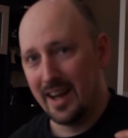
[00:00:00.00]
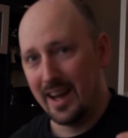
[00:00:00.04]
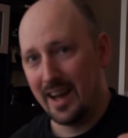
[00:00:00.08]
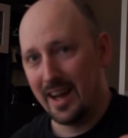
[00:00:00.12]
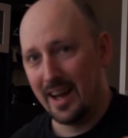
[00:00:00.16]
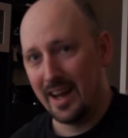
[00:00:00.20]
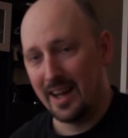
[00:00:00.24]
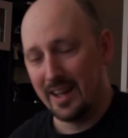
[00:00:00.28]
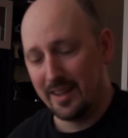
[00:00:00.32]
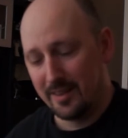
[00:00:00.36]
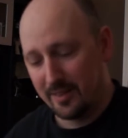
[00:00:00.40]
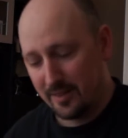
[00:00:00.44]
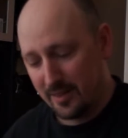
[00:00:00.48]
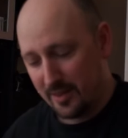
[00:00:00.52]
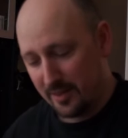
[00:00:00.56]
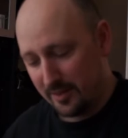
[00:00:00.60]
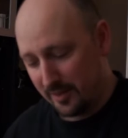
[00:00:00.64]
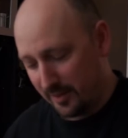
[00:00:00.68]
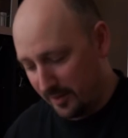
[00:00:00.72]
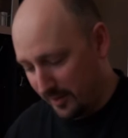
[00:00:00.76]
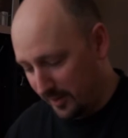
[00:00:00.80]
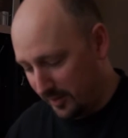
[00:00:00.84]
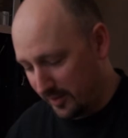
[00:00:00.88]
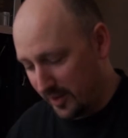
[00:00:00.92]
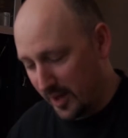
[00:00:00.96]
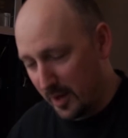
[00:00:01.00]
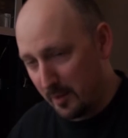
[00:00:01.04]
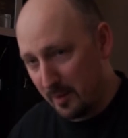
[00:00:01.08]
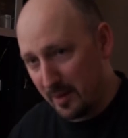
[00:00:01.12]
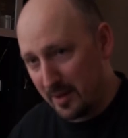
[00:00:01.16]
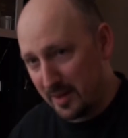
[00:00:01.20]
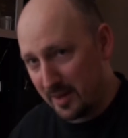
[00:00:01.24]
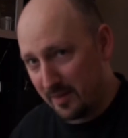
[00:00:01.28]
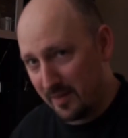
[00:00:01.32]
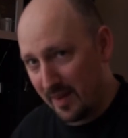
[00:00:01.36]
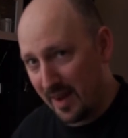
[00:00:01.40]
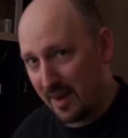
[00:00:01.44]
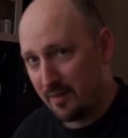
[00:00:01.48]
And this is the same
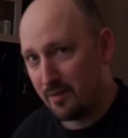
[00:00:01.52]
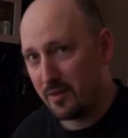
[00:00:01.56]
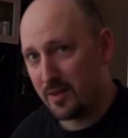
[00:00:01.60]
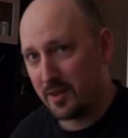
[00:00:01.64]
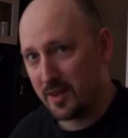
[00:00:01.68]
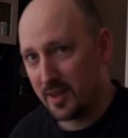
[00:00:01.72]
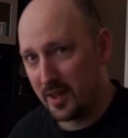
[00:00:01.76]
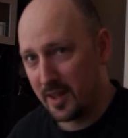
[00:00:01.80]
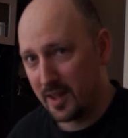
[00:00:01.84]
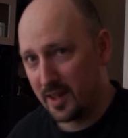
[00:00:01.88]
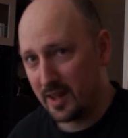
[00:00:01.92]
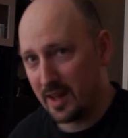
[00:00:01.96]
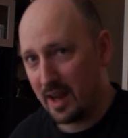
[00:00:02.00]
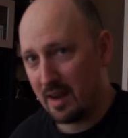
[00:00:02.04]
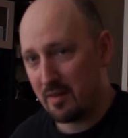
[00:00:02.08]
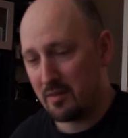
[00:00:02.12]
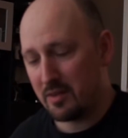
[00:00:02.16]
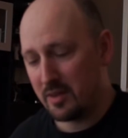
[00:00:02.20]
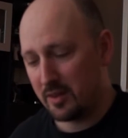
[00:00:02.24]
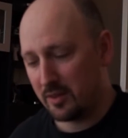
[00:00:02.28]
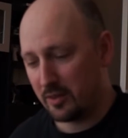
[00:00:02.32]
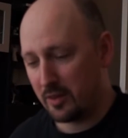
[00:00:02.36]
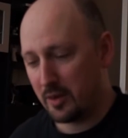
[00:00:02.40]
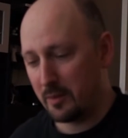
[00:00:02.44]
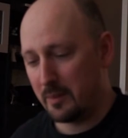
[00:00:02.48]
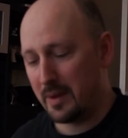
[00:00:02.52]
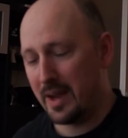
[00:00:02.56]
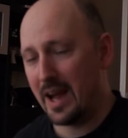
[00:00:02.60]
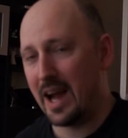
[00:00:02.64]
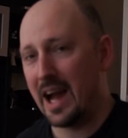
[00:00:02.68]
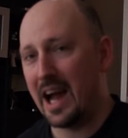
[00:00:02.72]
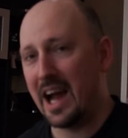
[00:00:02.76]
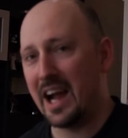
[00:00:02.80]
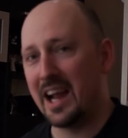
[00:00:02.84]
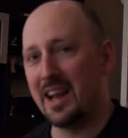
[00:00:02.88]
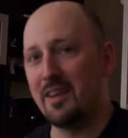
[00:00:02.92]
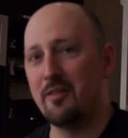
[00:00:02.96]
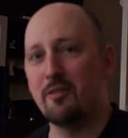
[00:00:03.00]
idea for everything. Everything's going to be
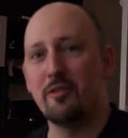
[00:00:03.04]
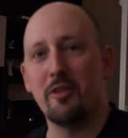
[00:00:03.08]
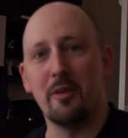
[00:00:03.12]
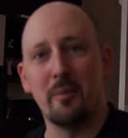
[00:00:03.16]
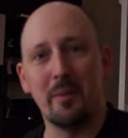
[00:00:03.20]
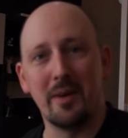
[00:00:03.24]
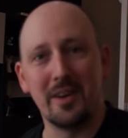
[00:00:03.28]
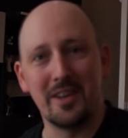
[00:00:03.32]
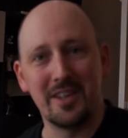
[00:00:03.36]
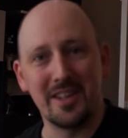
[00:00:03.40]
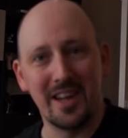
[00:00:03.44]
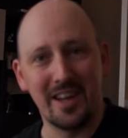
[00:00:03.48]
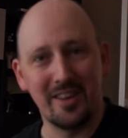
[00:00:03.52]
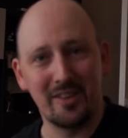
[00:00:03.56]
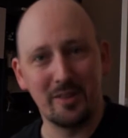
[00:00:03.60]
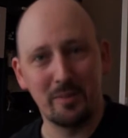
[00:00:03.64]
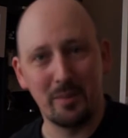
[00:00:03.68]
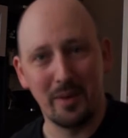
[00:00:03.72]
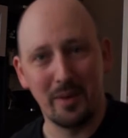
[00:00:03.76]
hanging from my chest